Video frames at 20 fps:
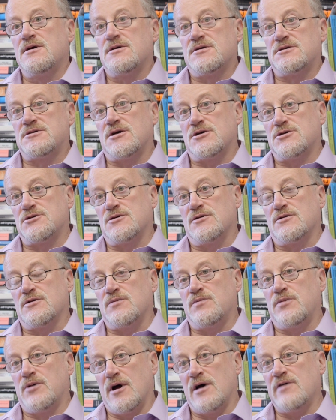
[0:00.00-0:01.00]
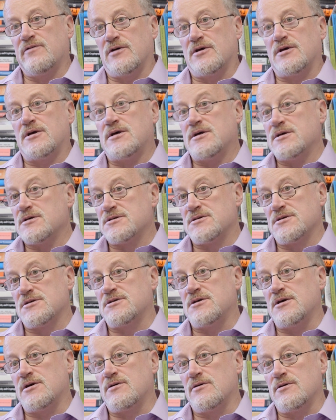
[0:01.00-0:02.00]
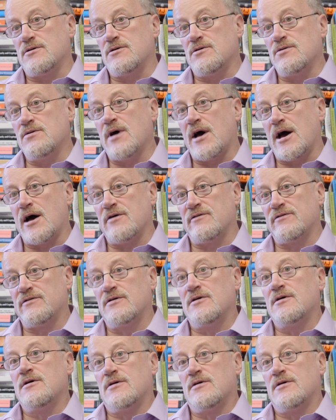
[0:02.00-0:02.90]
such that the private key is the secret you have